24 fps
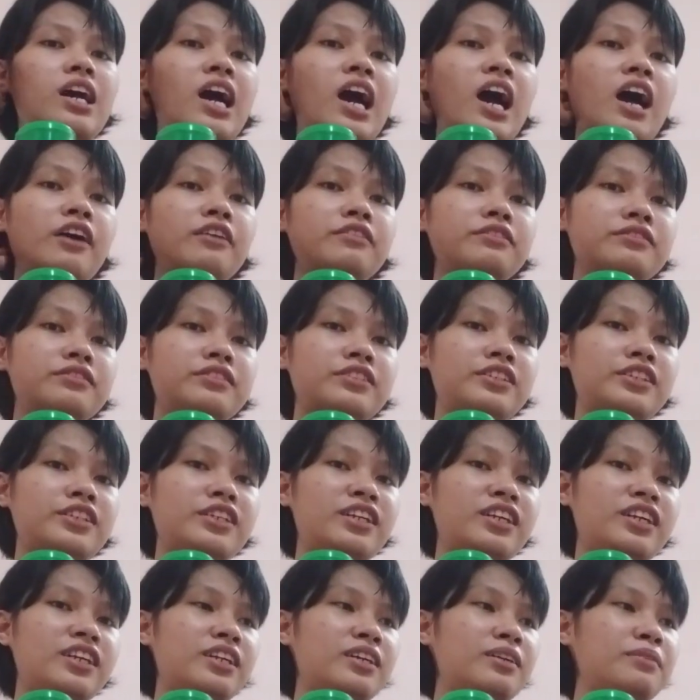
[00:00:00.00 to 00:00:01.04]

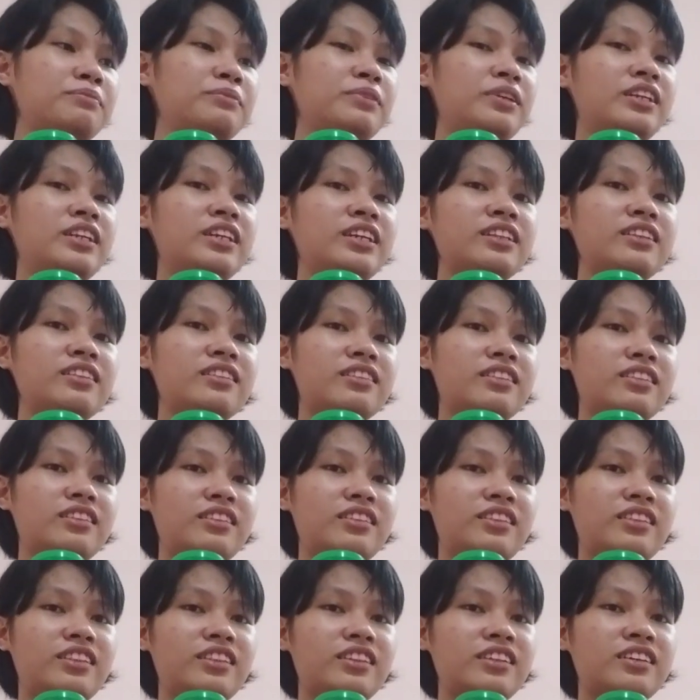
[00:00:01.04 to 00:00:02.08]
After a minute,
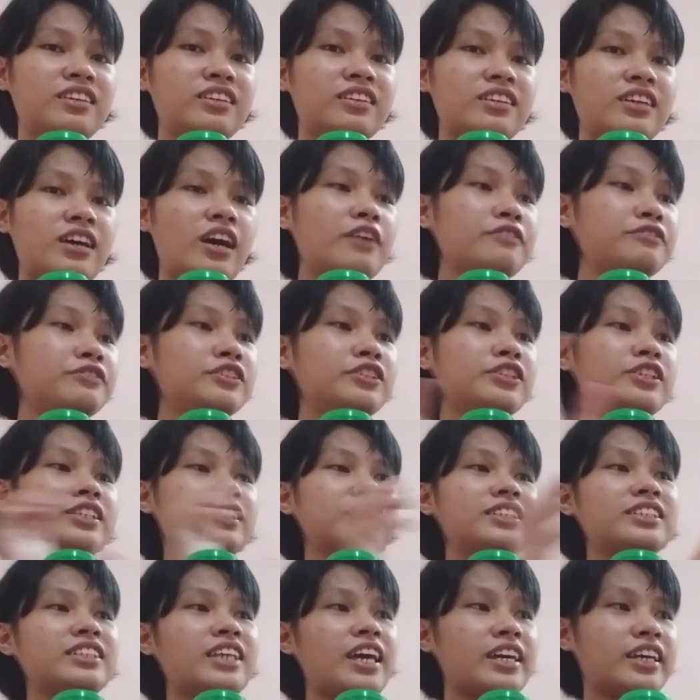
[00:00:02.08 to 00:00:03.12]
after
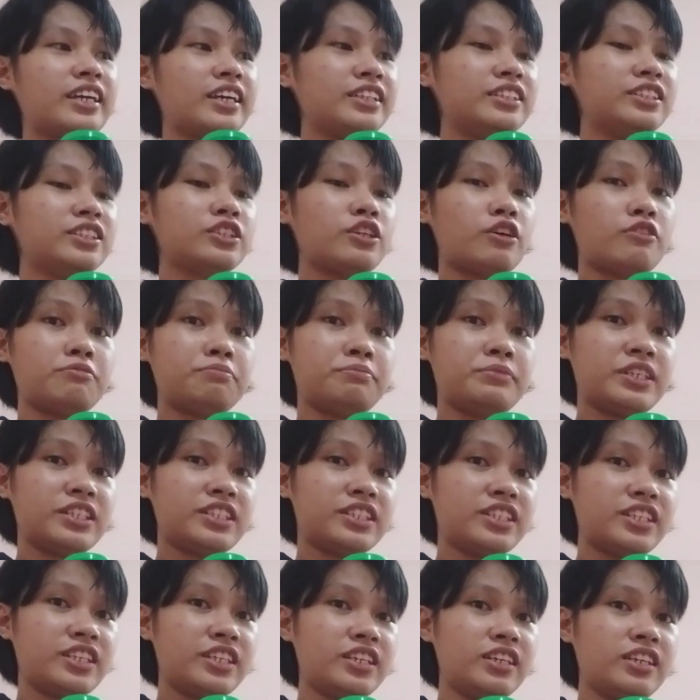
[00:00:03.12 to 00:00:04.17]
seconds of
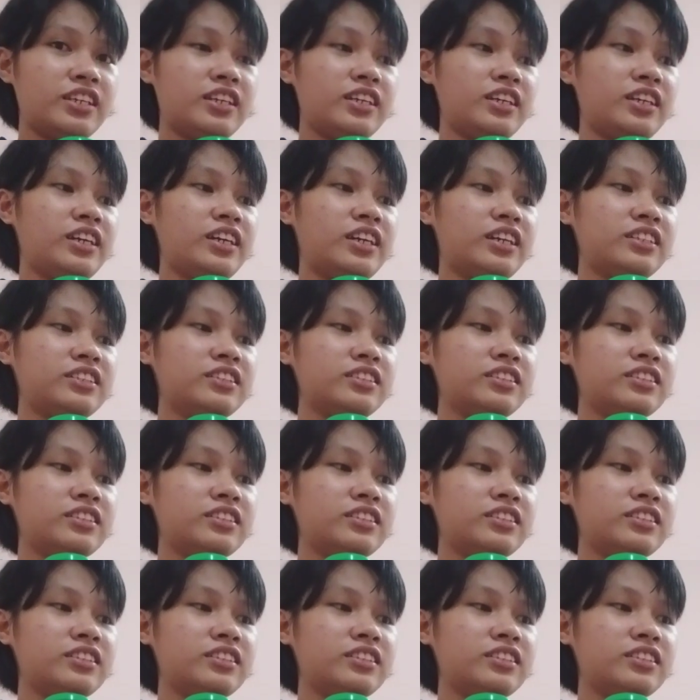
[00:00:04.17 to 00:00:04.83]
mixing it,